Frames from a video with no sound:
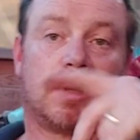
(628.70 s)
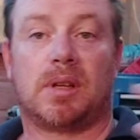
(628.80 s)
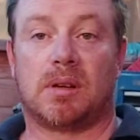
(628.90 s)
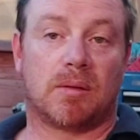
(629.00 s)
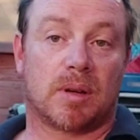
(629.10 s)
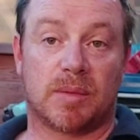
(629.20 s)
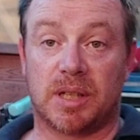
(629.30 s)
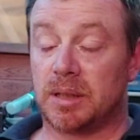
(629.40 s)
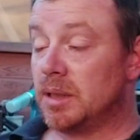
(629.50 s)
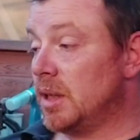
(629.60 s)
you know what I
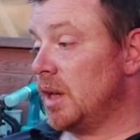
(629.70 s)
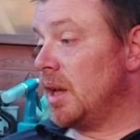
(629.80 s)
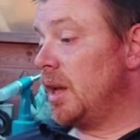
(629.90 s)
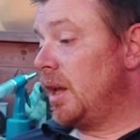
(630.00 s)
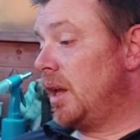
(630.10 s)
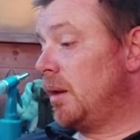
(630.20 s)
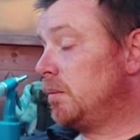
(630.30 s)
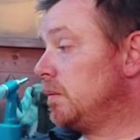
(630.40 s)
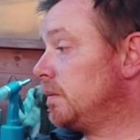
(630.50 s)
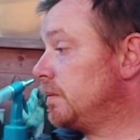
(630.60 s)

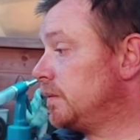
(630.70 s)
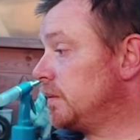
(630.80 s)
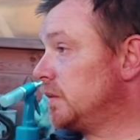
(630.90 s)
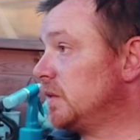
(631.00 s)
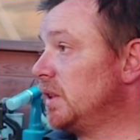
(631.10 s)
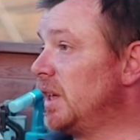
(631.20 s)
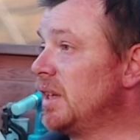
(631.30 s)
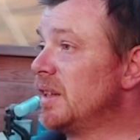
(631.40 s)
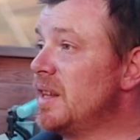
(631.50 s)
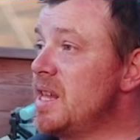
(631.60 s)
mean.
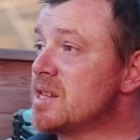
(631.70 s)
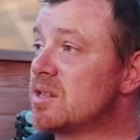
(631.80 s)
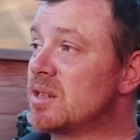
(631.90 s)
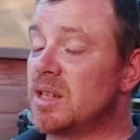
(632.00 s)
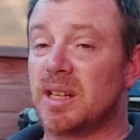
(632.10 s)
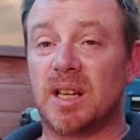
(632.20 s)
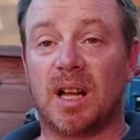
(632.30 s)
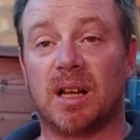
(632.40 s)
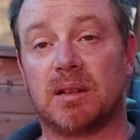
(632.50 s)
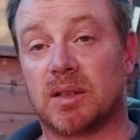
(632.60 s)
Yeah, it's
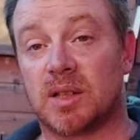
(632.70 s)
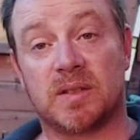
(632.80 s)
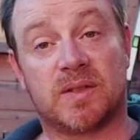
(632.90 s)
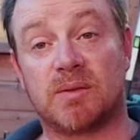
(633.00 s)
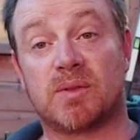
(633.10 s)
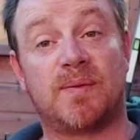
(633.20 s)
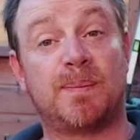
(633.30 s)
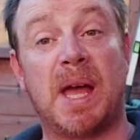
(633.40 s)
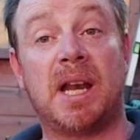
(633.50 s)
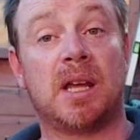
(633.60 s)
there was
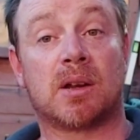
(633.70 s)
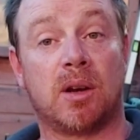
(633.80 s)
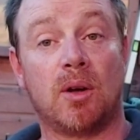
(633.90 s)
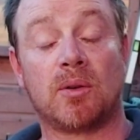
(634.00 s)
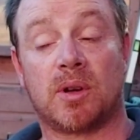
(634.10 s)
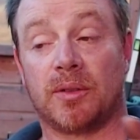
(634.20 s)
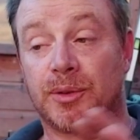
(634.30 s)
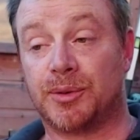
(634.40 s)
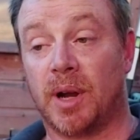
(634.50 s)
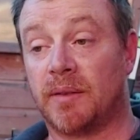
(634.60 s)
barely a clunk
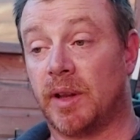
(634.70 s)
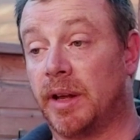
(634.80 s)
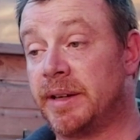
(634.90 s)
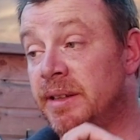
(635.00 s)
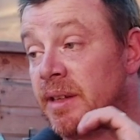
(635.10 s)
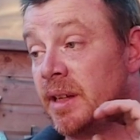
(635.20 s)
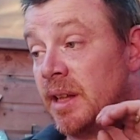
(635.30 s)
on the drive line.